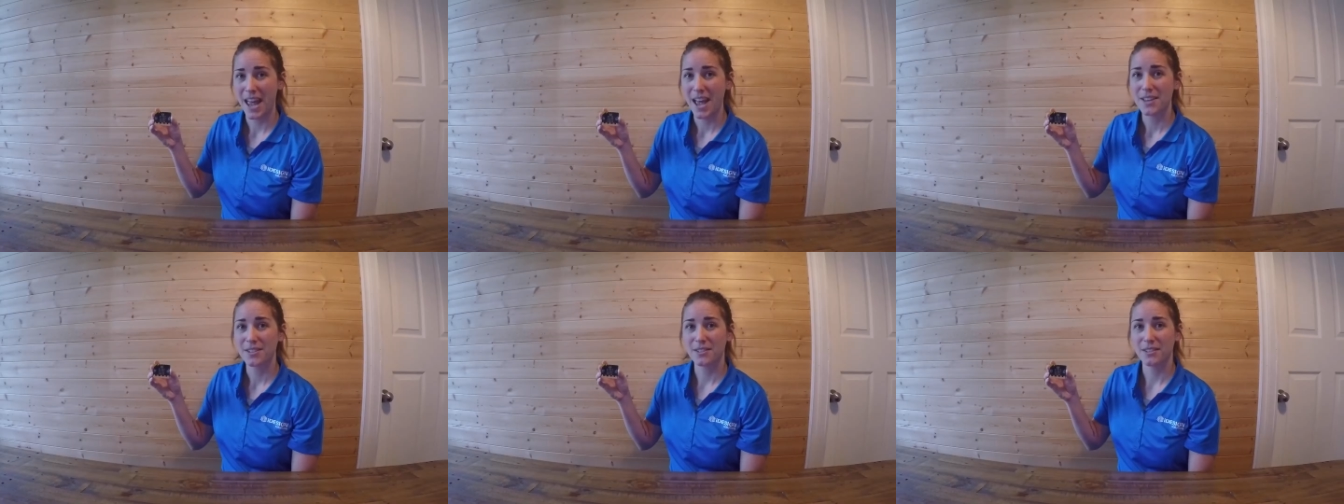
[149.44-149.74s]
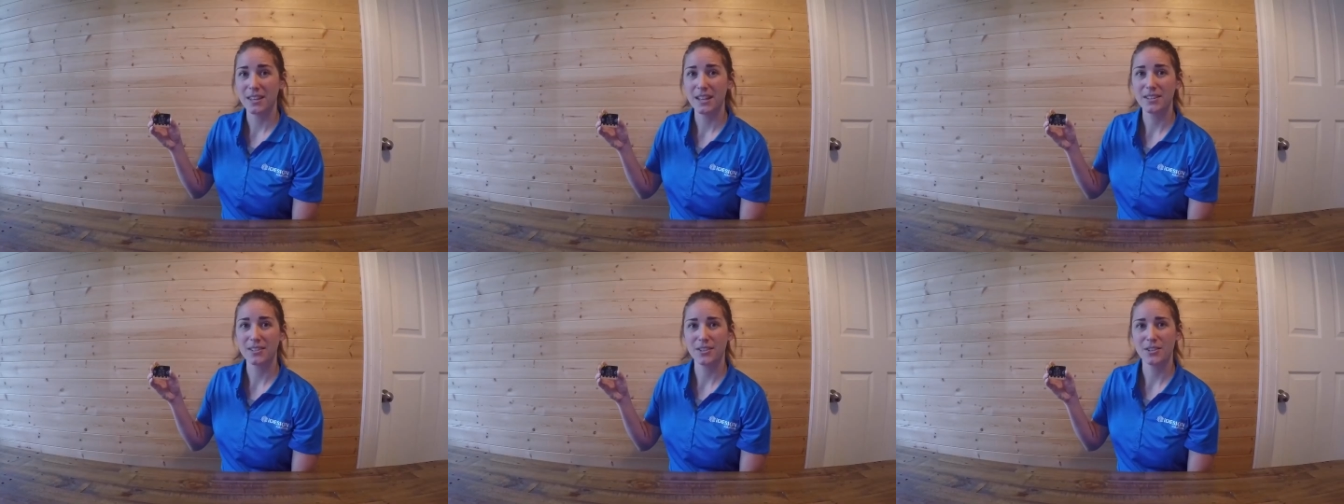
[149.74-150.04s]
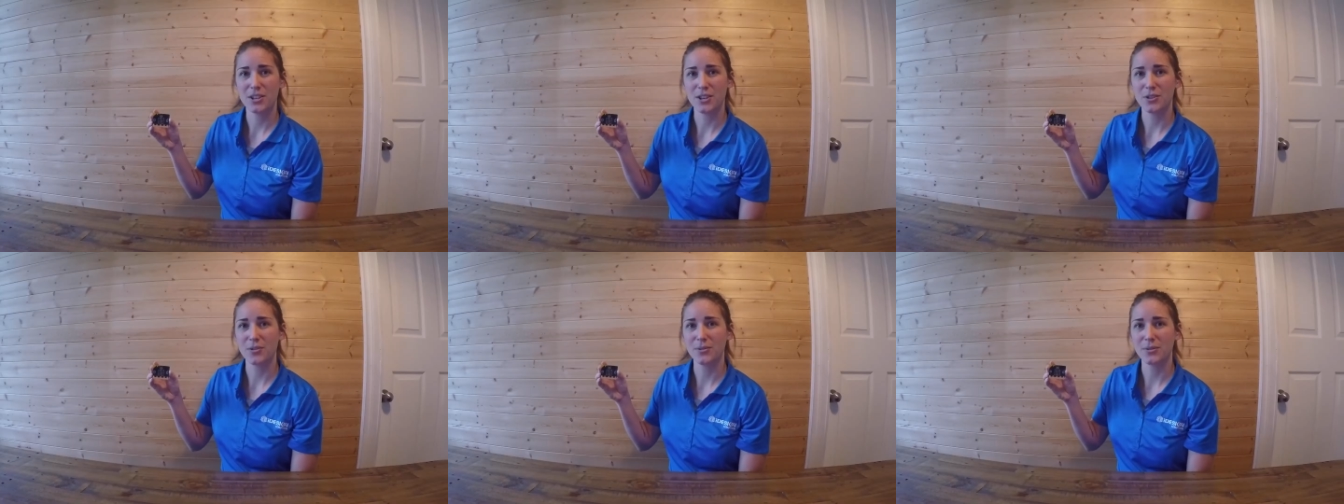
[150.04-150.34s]
So these are
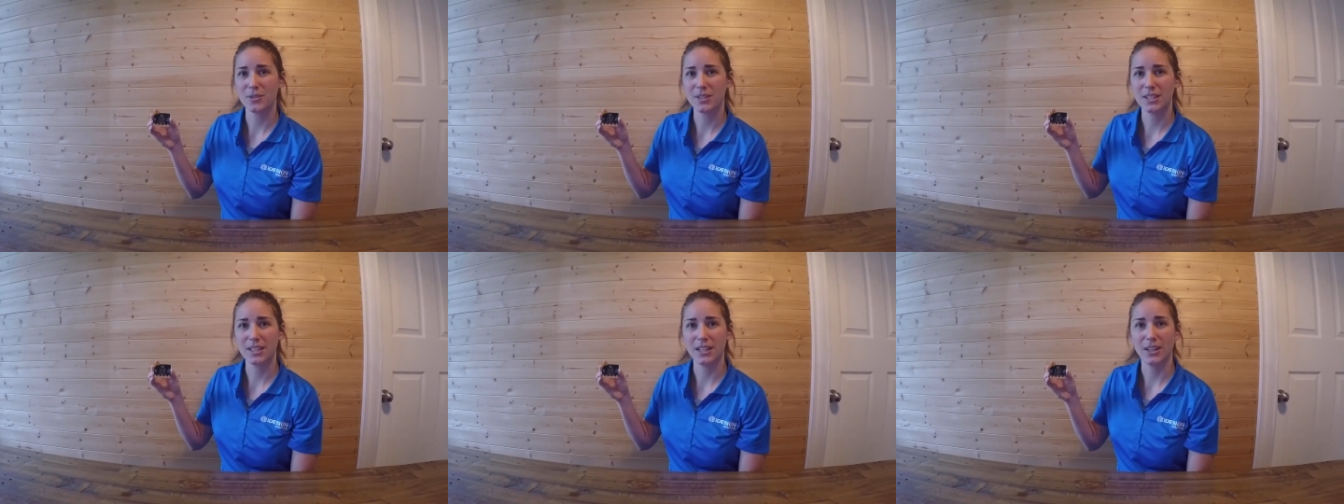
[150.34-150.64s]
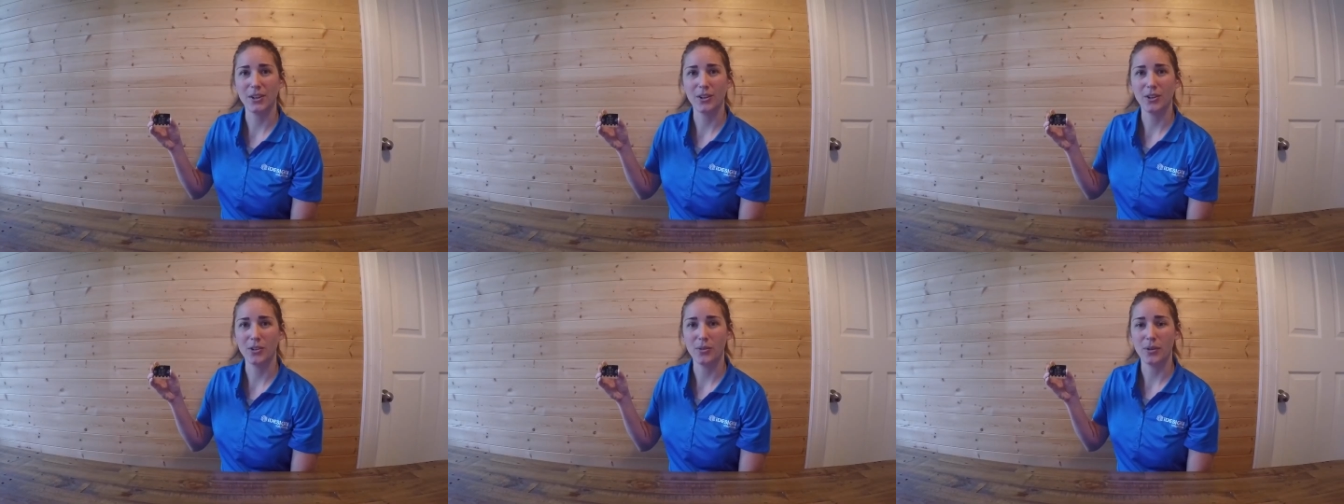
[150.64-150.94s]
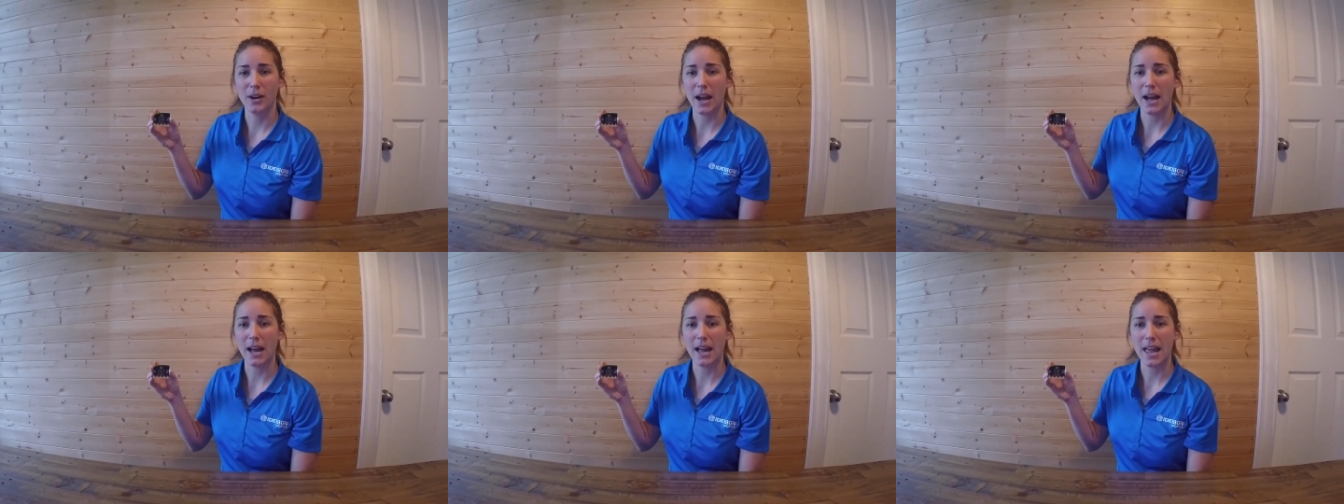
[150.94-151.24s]
used to
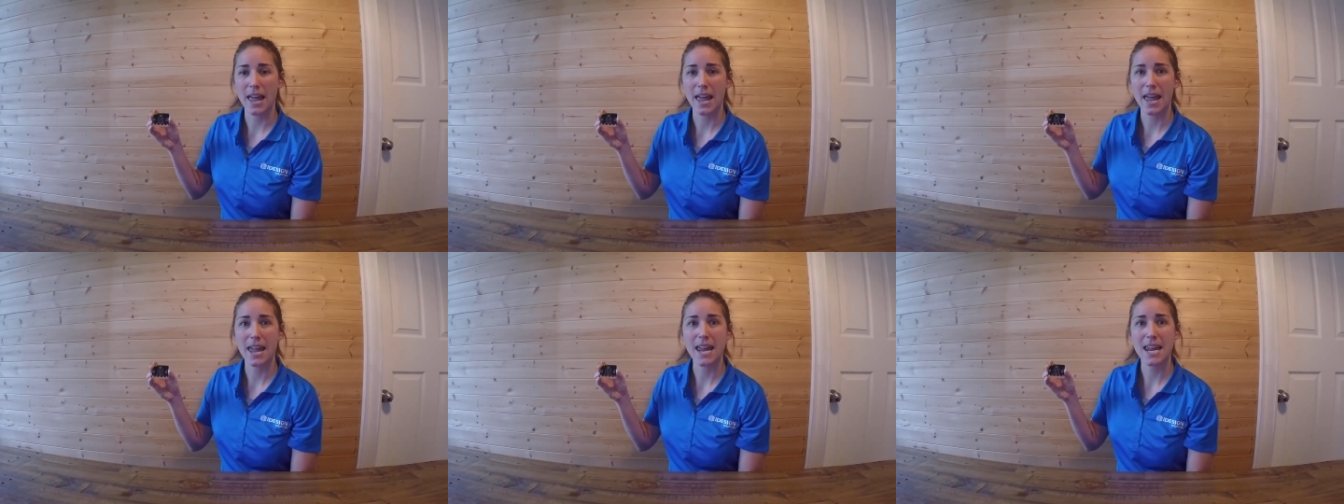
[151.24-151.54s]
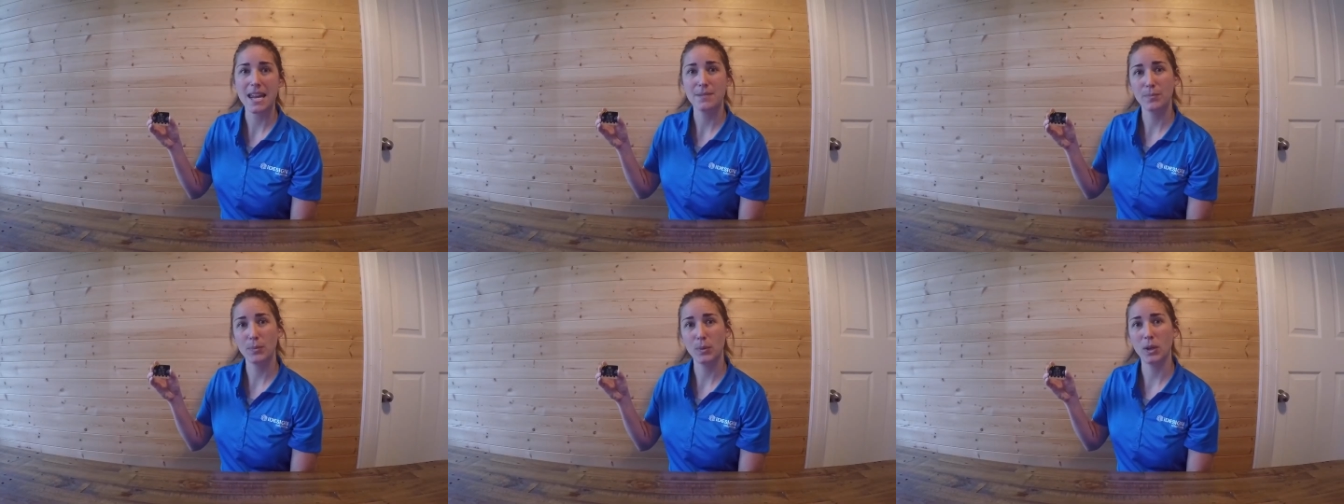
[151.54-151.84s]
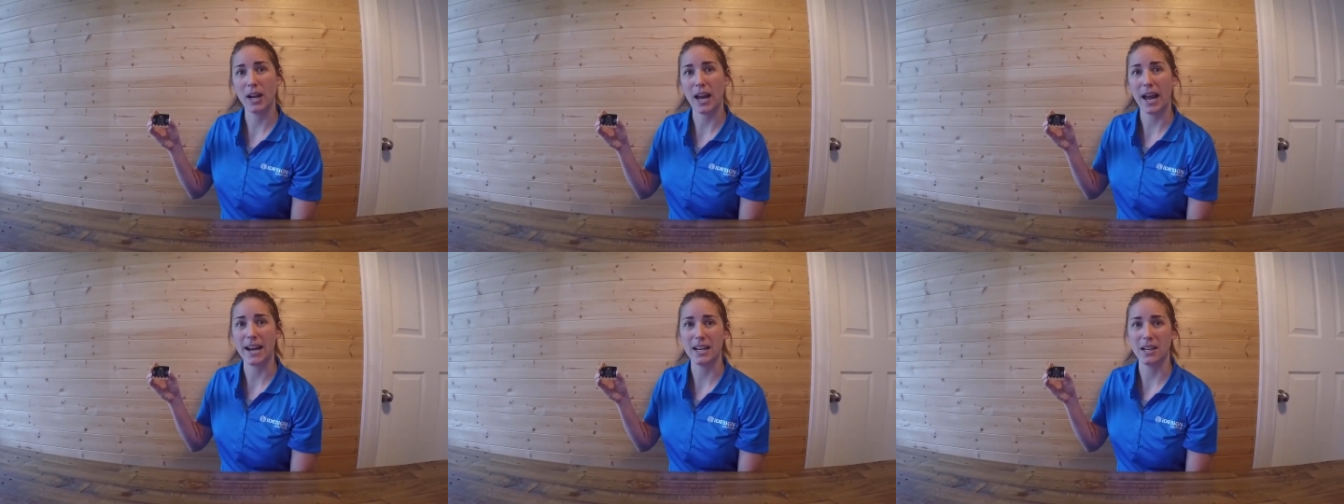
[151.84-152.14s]

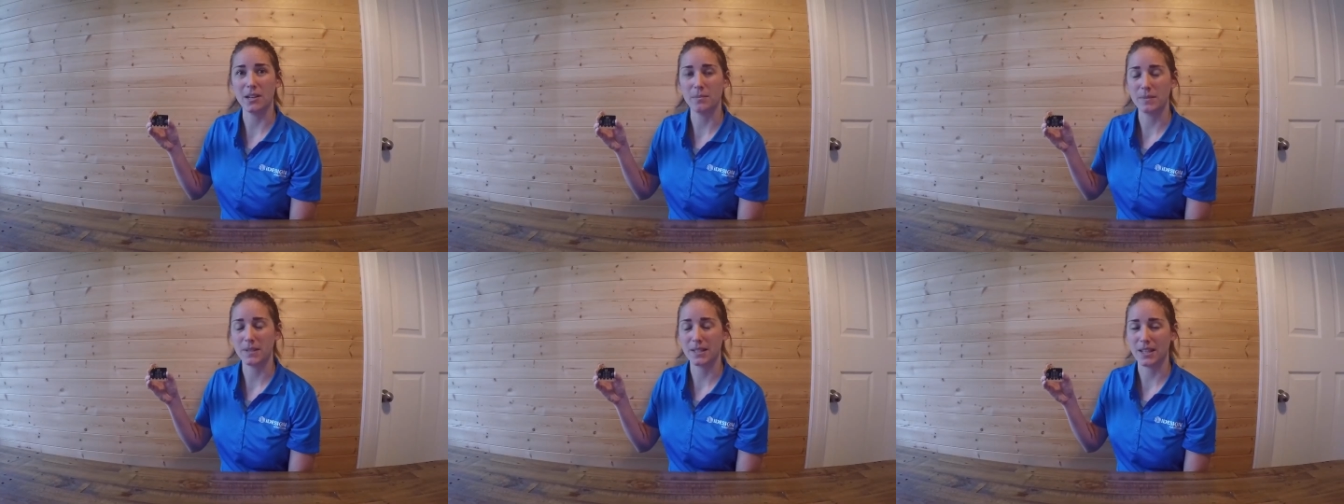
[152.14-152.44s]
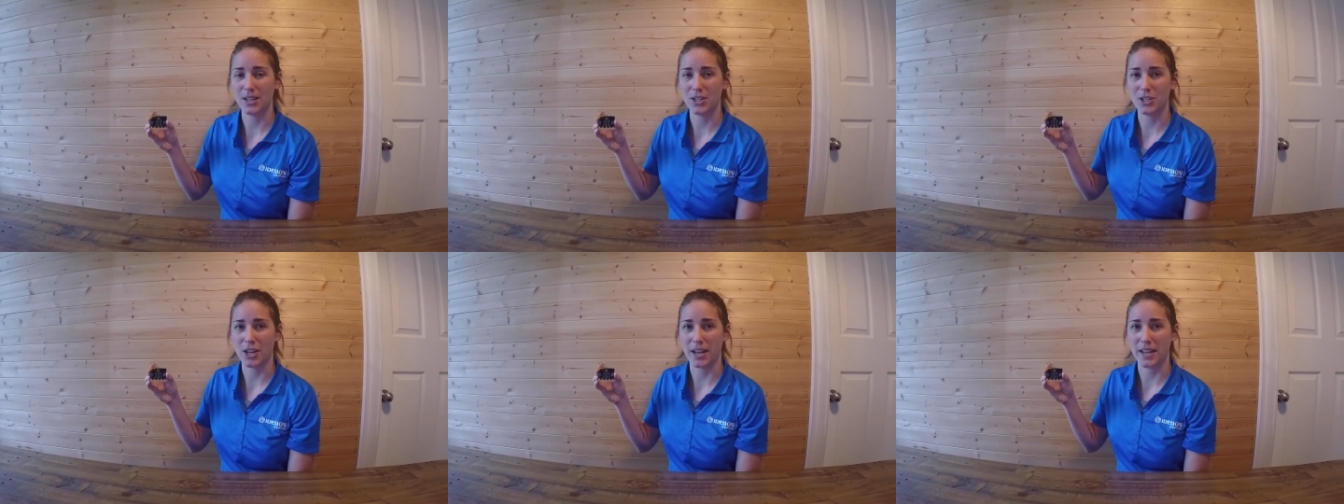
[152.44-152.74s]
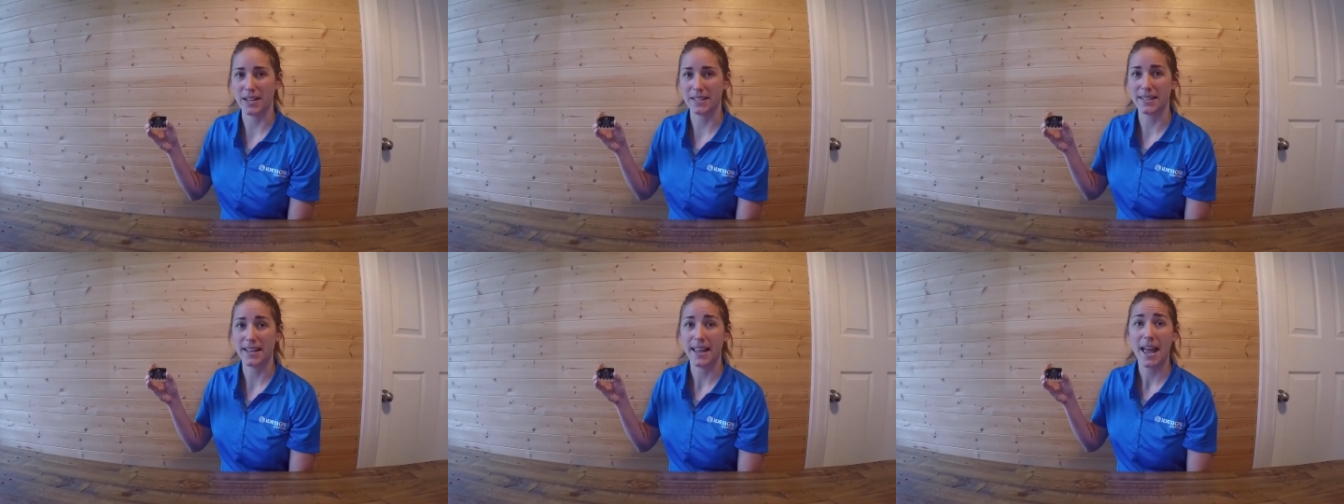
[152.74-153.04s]
input items such
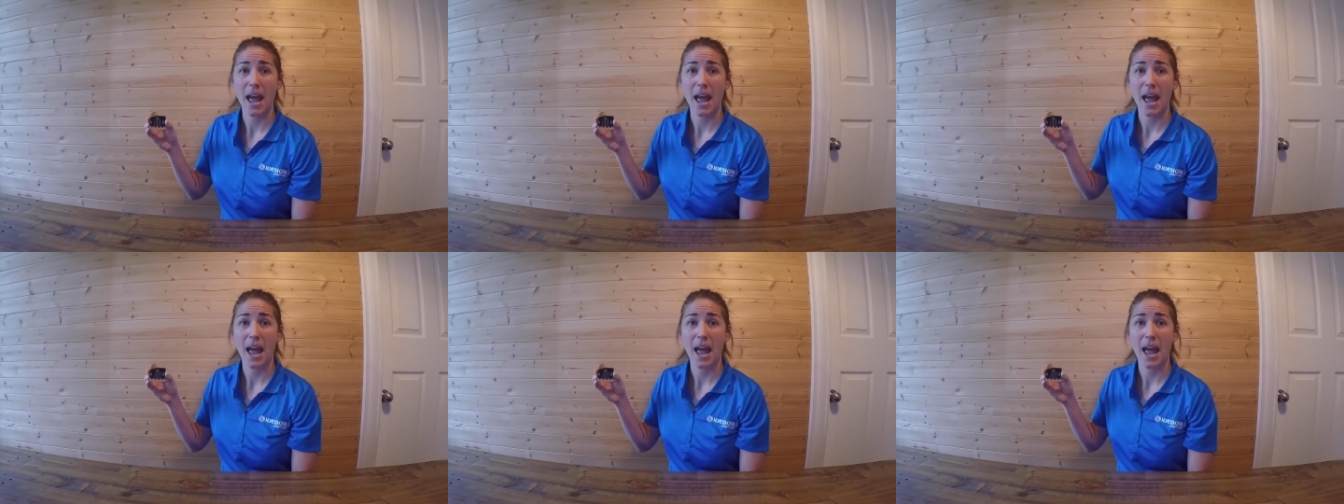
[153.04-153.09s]
as